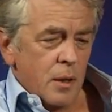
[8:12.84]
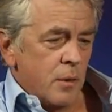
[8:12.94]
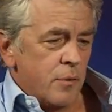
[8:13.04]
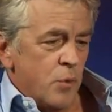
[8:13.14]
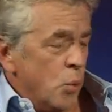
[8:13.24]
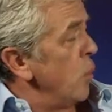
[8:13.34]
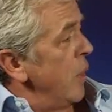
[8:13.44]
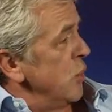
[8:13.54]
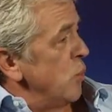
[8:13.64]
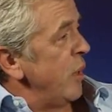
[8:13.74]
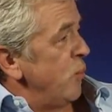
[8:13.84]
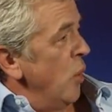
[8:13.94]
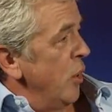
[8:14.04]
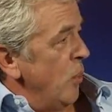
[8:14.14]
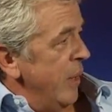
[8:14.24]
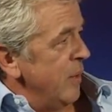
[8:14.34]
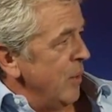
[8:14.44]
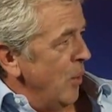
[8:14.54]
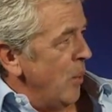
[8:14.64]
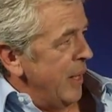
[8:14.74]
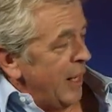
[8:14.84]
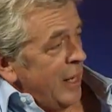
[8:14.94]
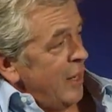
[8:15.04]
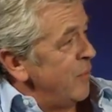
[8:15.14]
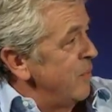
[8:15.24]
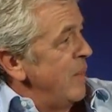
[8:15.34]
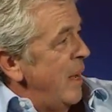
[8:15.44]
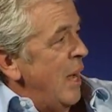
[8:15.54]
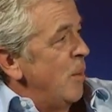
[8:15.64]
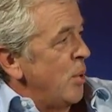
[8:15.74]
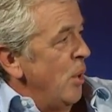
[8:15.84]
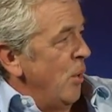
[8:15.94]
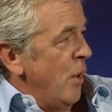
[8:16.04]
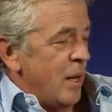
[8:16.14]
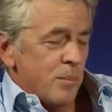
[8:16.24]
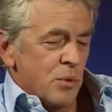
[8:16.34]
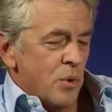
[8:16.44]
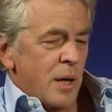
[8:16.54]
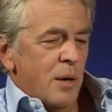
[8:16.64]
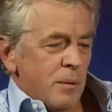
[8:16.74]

for all those we've worked with, when they leave our programs or our